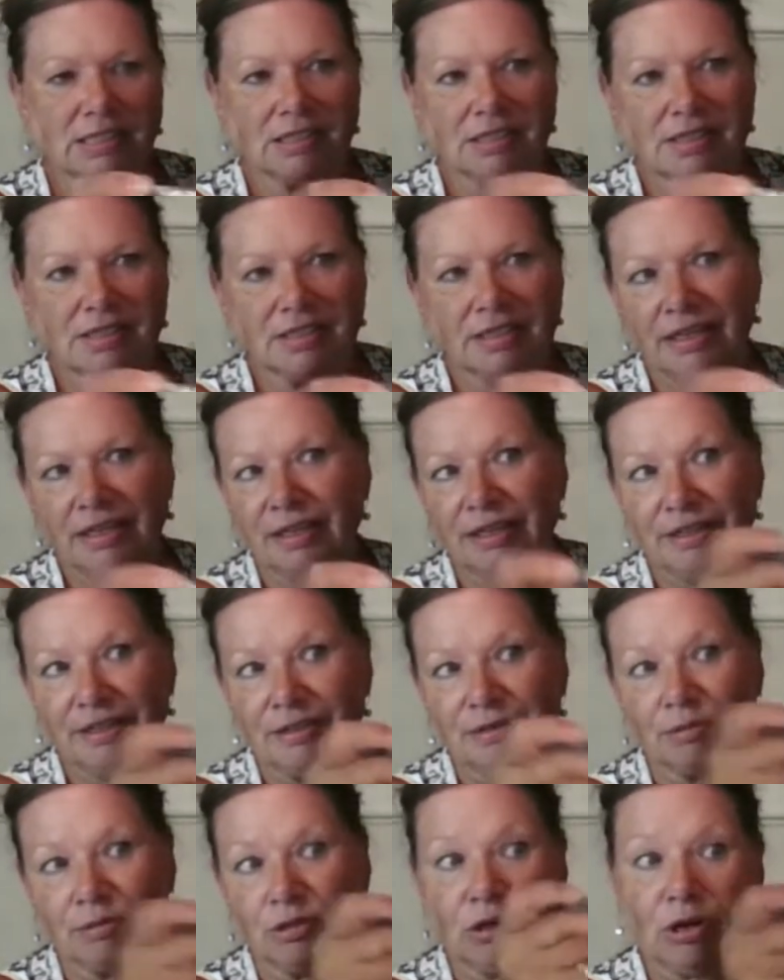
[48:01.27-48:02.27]
And they
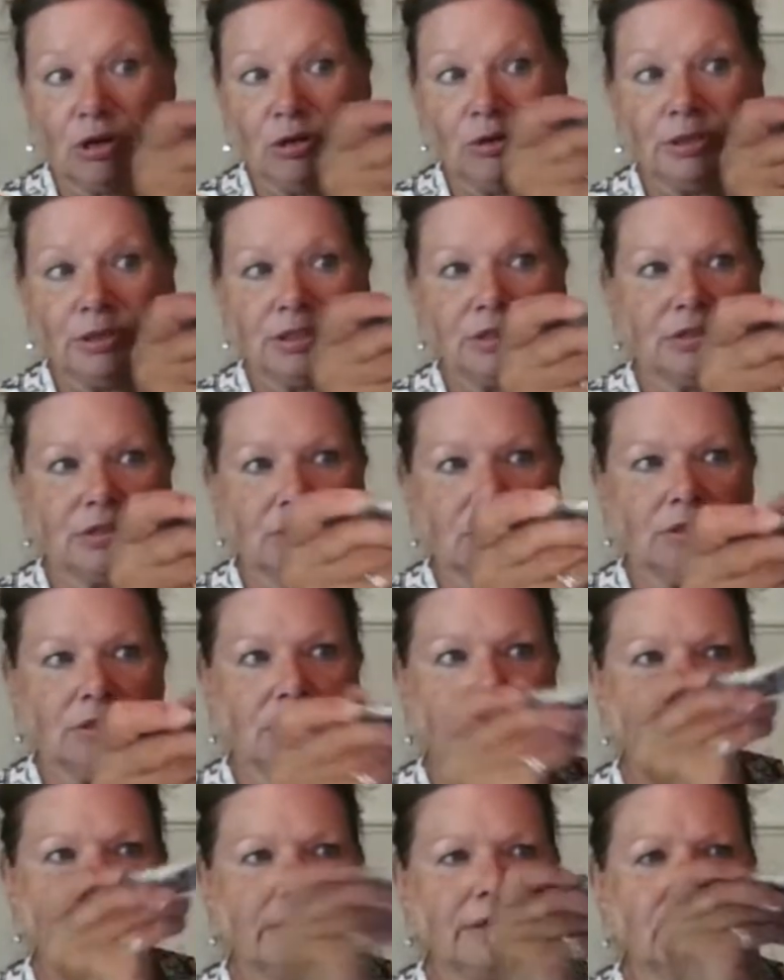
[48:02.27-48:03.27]
grow in our
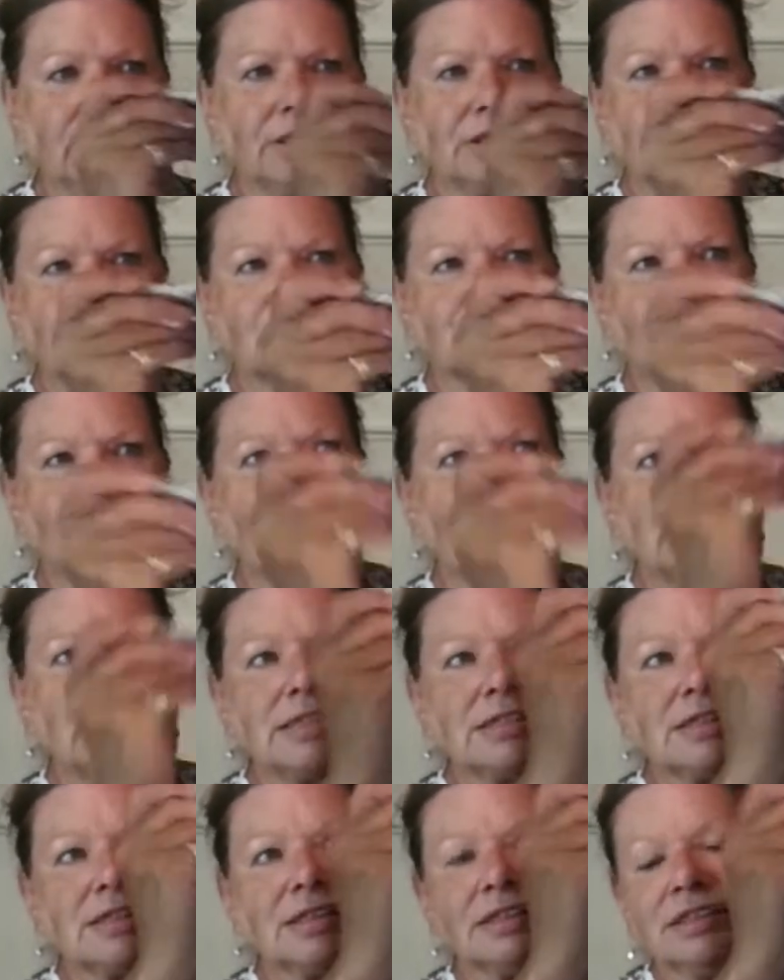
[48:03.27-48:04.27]
area
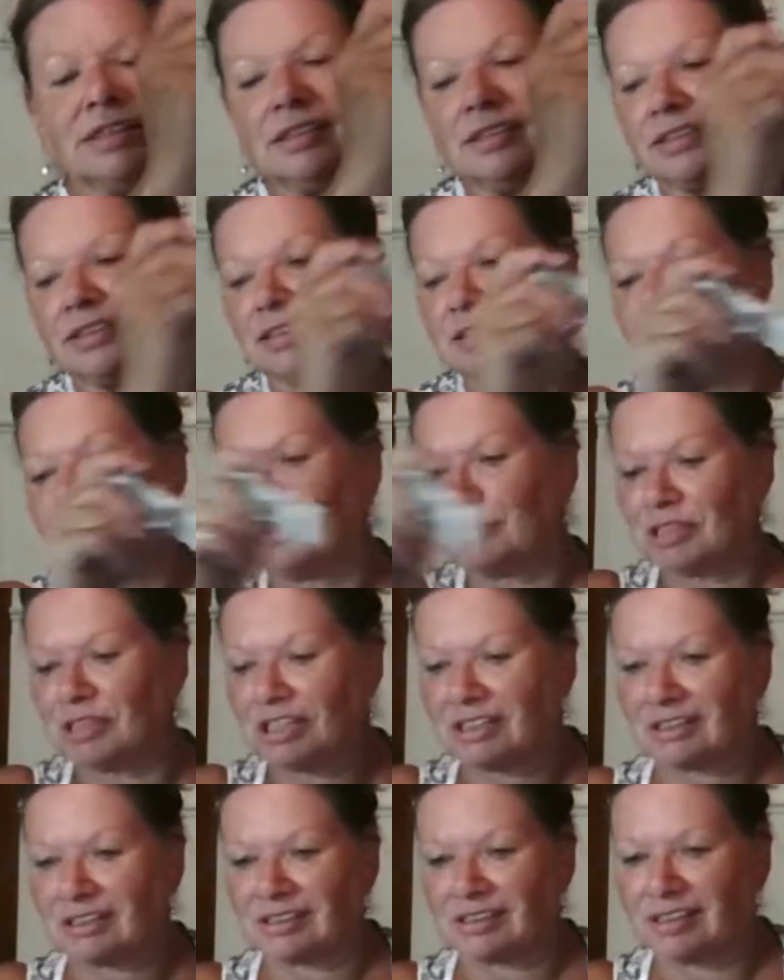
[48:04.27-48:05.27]
surprisingly, because it seems
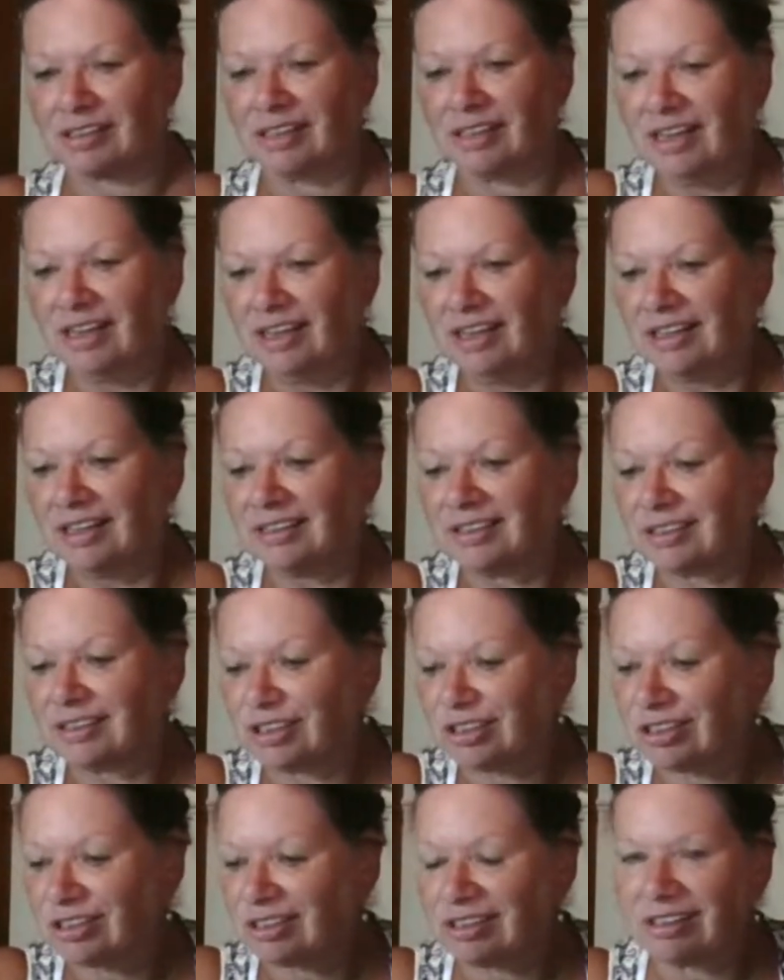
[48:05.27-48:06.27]
like it's
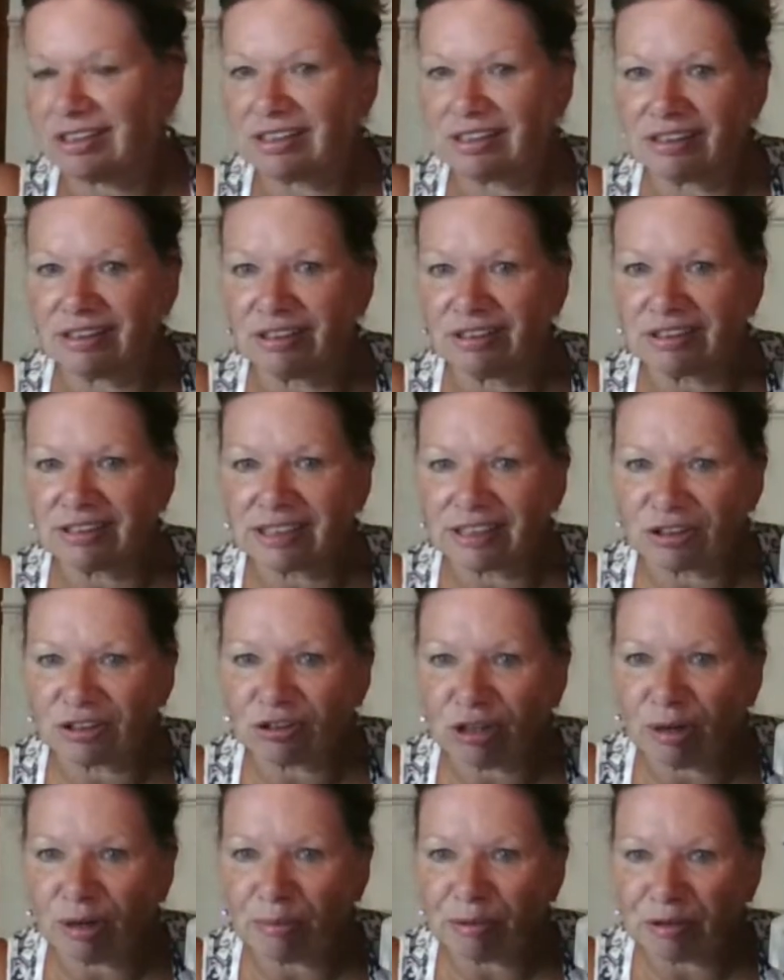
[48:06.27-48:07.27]
just looks like a
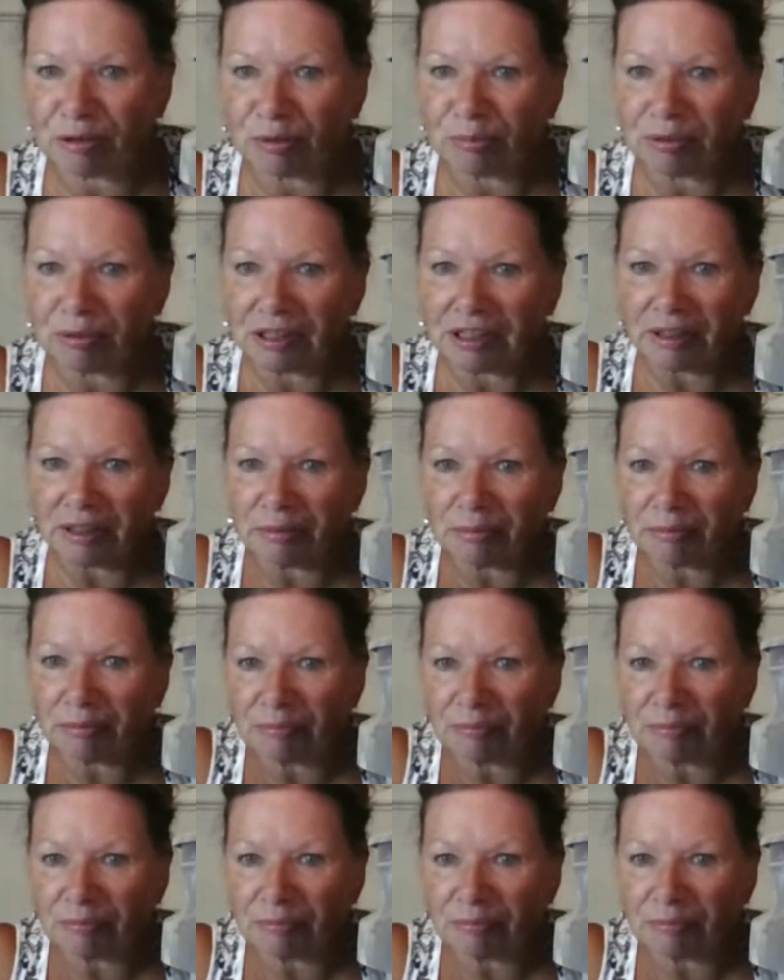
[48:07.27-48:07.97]
tropical plant.